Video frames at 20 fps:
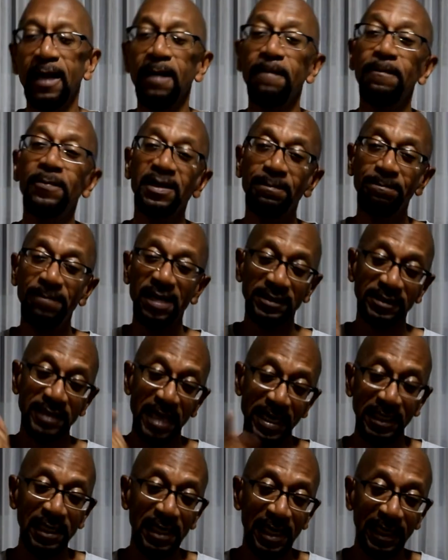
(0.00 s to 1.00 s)
But the best
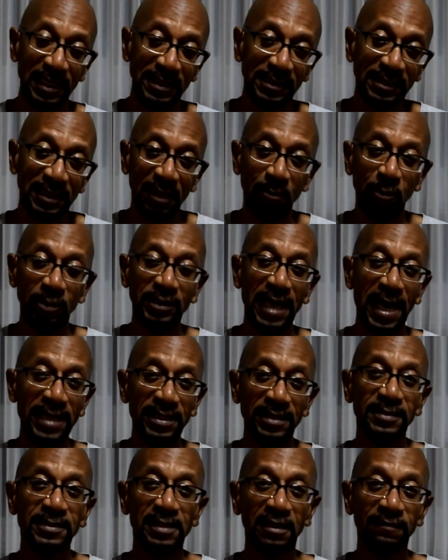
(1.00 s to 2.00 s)
idea, like I said, which I
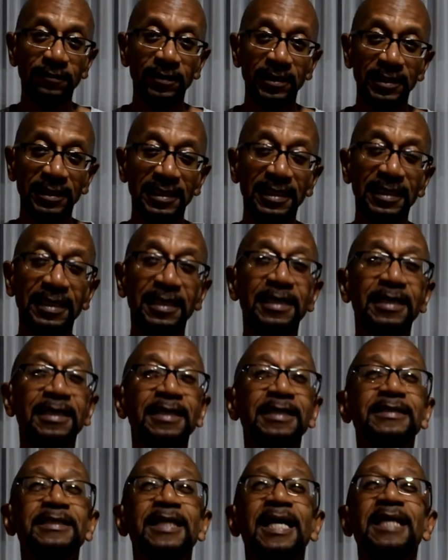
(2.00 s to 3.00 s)
discovered,
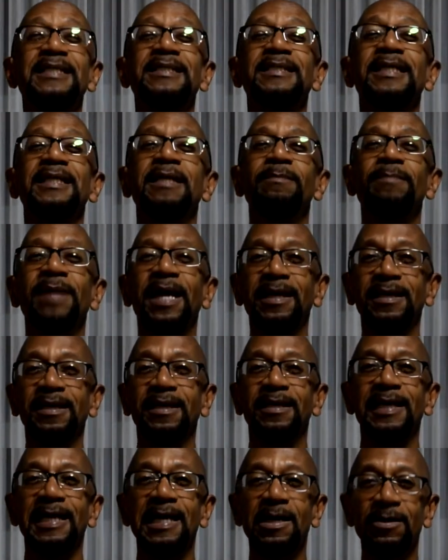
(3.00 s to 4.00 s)
is that Citibank
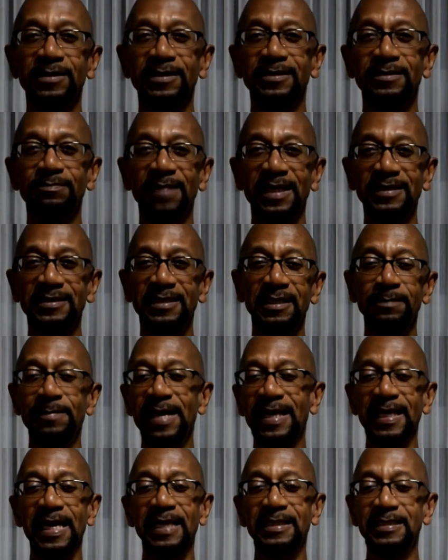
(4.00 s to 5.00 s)
account, my
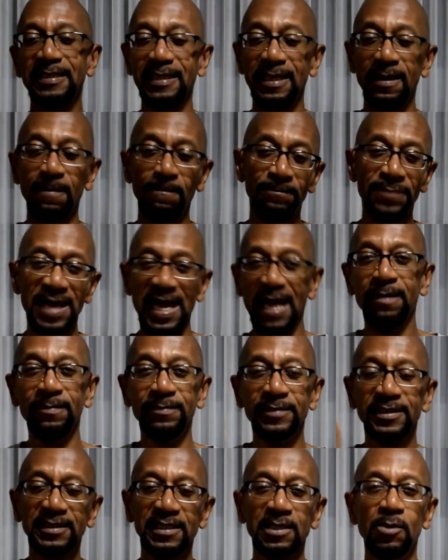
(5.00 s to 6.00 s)
Citibank ATM, BAM,
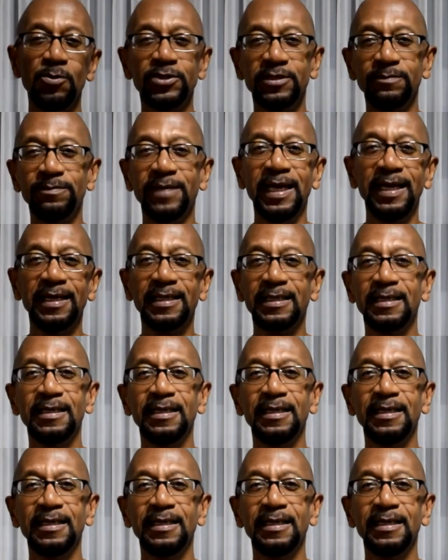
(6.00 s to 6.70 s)
Scotiabank,